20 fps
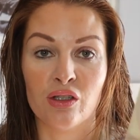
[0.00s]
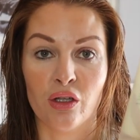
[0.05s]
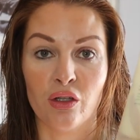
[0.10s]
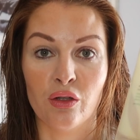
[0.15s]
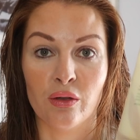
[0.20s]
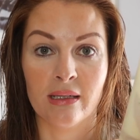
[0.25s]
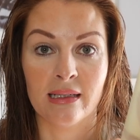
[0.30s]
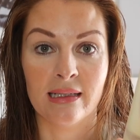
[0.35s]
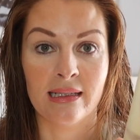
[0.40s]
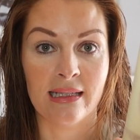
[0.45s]
So
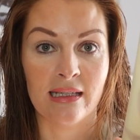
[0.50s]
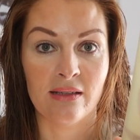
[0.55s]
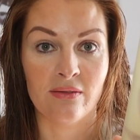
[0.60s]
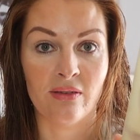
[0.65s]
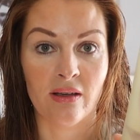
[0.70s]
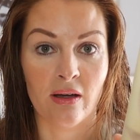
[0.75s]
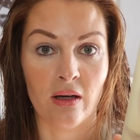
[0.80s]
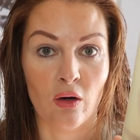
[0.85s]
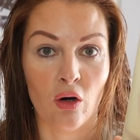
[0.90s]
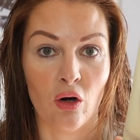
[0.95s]
you can leave
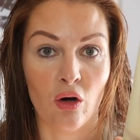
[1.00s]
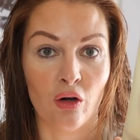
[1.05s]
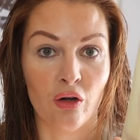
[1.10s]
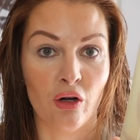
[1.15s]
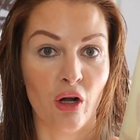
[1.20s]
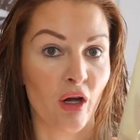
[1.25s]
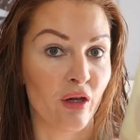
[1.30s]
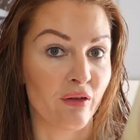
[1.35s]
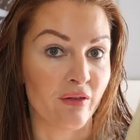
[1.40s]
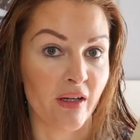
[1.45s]
it
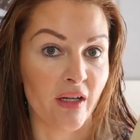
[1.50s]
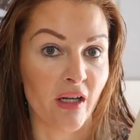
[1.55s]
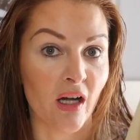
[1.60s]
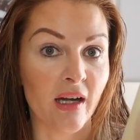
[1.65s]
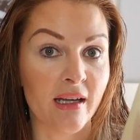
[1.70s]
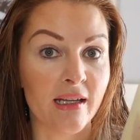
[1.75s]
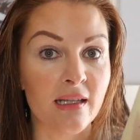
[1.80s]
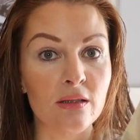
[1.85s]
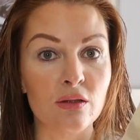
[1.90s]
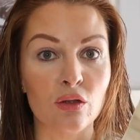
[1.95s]
on
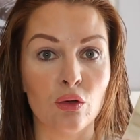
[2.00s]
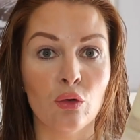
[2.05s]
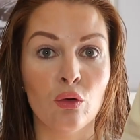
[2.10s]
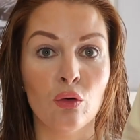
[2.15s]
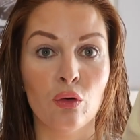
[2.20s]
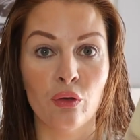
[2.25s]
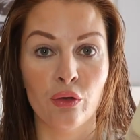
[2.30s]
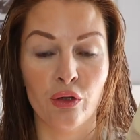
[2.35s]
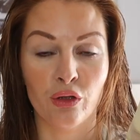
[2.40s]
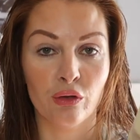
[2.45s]
overnight,
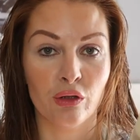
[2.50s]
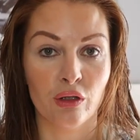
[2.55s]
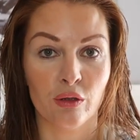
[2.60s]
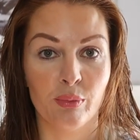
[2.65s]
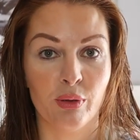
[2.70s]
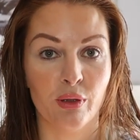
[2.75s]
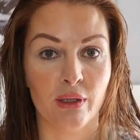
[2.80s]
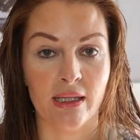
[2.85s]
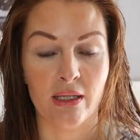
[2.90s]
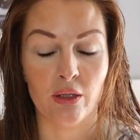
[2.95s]
or you could
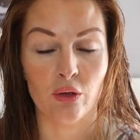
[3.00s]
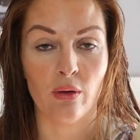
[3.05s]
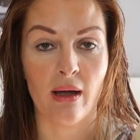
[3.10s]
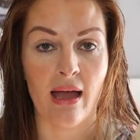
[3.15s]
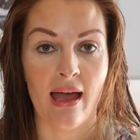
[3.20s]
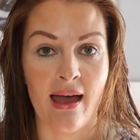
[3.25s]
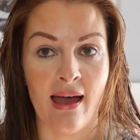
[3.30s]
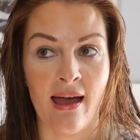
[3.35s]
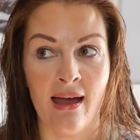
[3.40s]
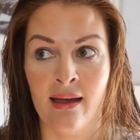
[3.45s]
put it in your
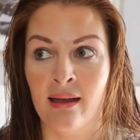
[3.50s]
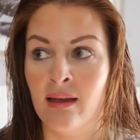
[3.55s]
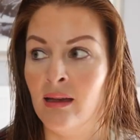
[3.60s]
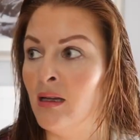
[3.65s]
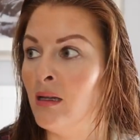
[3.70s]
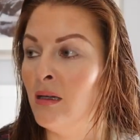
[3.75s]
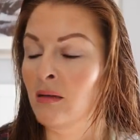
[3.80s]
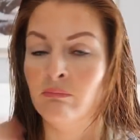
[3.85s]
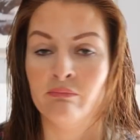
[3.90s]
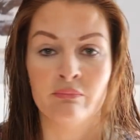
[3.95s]
hair,
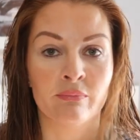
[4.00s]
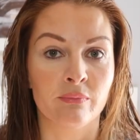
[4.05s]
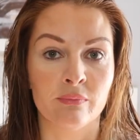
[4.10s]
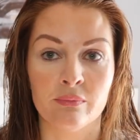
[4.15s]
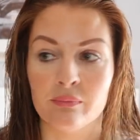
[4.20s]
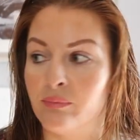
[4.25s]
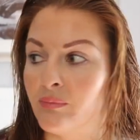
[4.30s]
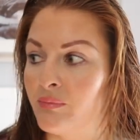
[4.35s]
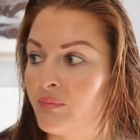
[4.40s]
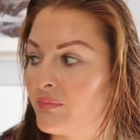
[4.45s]

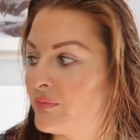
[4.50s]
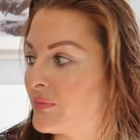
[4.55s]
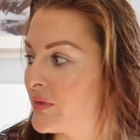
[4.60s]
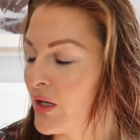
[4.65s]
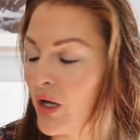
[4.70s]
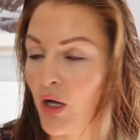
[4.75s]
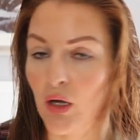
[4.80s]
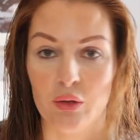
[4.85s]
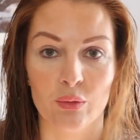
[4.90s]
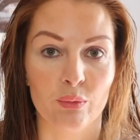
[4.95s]

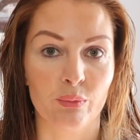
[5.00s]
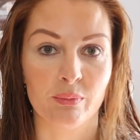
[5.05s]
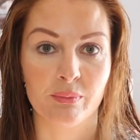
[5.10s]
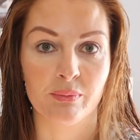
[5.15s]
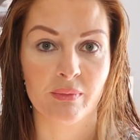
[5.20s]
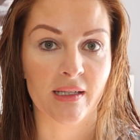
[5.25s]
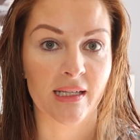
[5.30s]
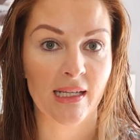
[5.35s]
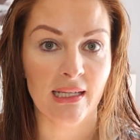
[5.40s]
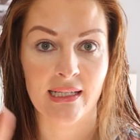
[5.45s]
go
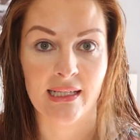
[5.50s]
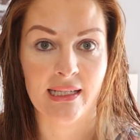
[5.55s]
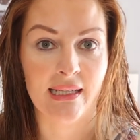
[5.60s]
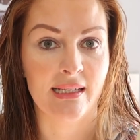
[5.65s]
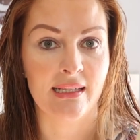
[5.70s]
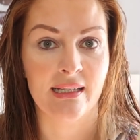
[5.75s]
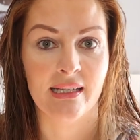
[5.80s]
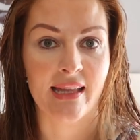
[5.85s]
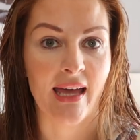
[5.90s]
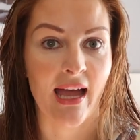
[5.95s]

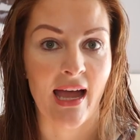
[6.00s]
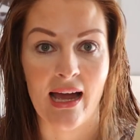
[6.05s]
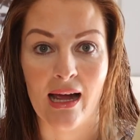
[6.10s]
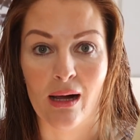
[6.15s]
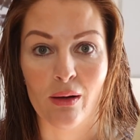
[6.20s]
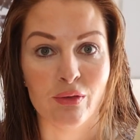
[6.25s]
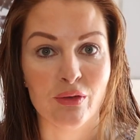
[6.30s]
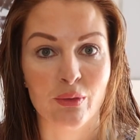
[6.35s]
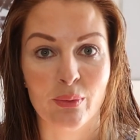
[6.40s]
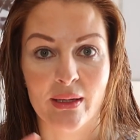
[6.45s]
clean the
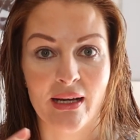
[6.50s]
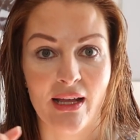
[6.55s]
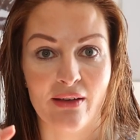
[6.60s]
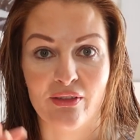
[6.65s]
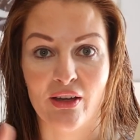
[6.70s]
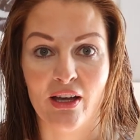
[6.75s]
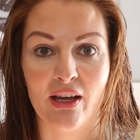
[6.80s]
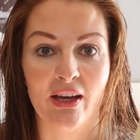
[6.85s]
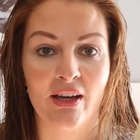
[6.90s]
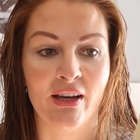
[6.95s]
house or
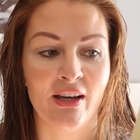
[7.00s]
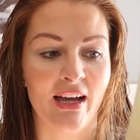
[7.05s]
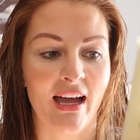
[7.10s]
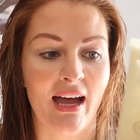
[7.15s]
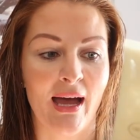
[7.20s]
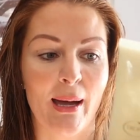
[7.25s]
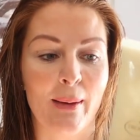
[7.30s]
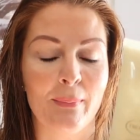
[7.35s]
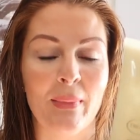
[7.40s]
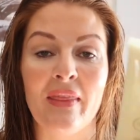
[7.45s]
whatever,
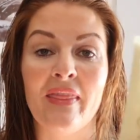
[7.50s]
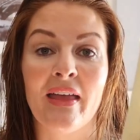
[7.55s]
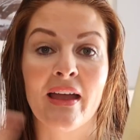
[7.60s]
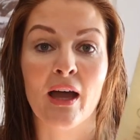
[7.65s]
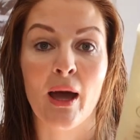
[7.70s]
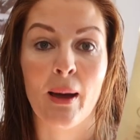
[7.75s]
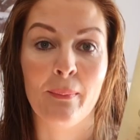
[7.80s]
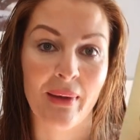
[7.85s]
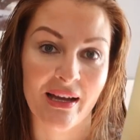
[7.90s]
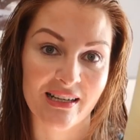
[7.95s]
and then
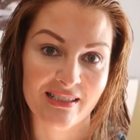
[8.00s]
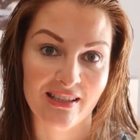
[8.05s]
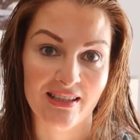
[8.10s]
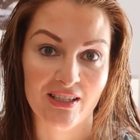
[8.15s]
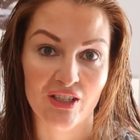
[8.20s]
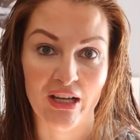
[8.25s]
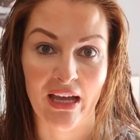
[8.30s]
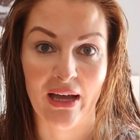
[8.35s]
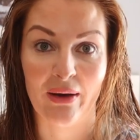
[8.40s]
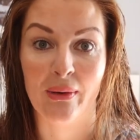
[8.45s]
come back to the
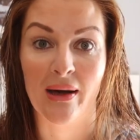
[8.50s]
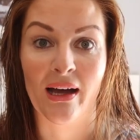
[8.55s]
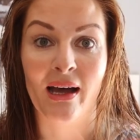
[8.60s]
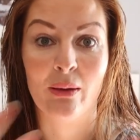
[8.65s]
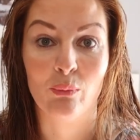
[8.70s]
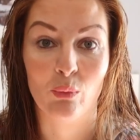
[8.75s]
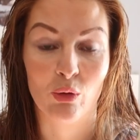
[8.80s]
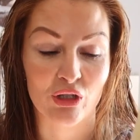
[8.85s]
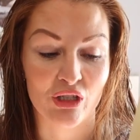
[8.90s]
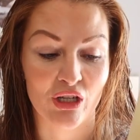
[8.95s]
shower
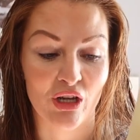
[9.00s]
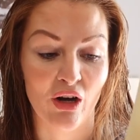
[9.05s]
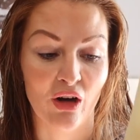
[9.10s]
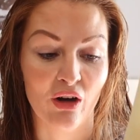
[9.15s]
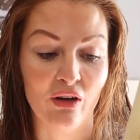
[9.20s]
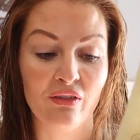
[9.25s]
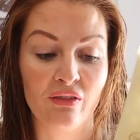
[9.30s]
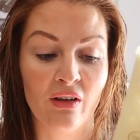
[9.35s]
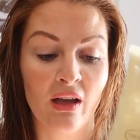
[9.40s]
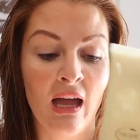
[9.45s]
and wash it
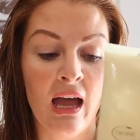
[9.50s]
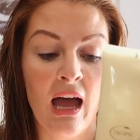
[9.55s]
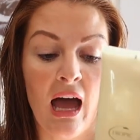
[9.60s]
off.